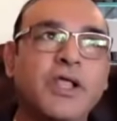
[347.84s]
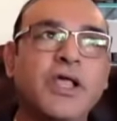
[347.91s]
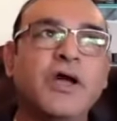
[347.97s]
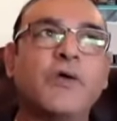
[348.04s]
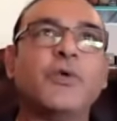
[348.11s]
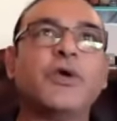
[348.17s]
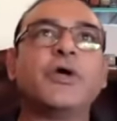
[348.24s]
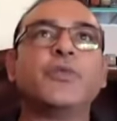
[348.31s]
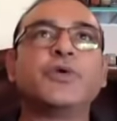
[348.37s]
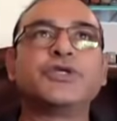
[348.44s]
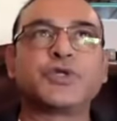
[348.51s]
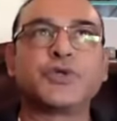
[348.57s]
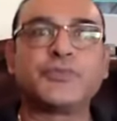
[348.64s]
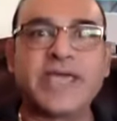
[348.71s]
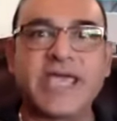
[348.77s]
We
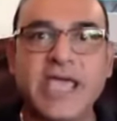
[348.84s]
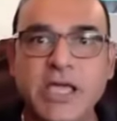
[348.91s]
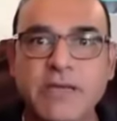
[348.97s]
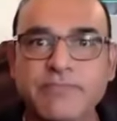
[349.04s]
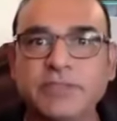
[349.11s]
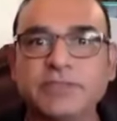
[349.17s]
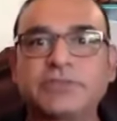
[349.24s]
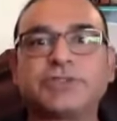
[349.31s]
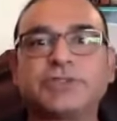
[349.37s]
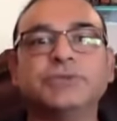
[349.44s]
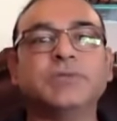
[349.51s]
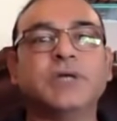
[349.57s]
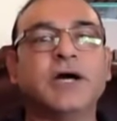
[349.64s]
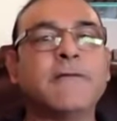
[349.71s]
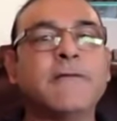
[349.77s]
should be able
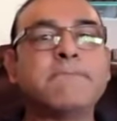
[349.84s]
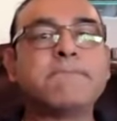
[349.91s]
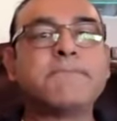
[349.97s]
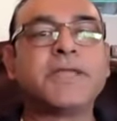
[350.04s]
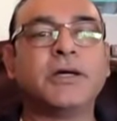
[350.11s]
to